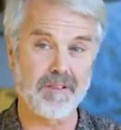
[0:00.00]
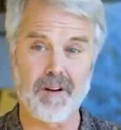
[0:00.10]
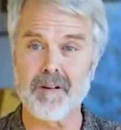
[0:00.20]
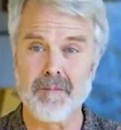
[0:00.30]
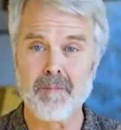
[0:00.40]

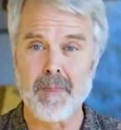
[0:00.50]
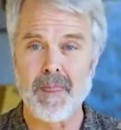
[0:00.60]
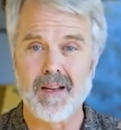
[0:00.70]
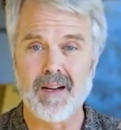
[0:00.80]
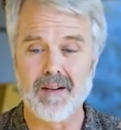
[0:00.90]
car.
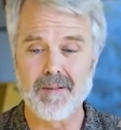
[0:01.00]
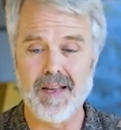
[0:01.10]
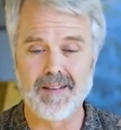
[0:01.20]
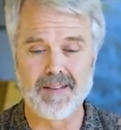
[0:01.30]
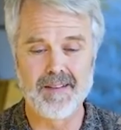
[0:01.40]
Um,
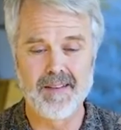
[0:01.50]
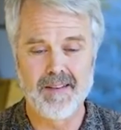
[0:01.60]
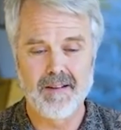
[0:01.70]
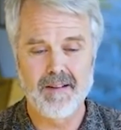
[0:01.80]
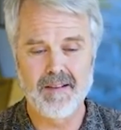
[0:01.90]
and
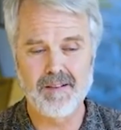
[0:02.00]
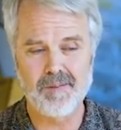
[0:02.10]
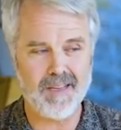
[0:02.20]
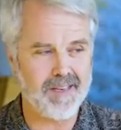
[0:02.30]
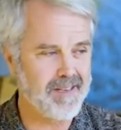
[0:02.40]
this was
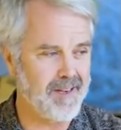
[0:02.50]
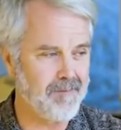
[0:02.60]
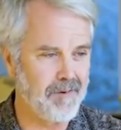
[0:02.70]
at a time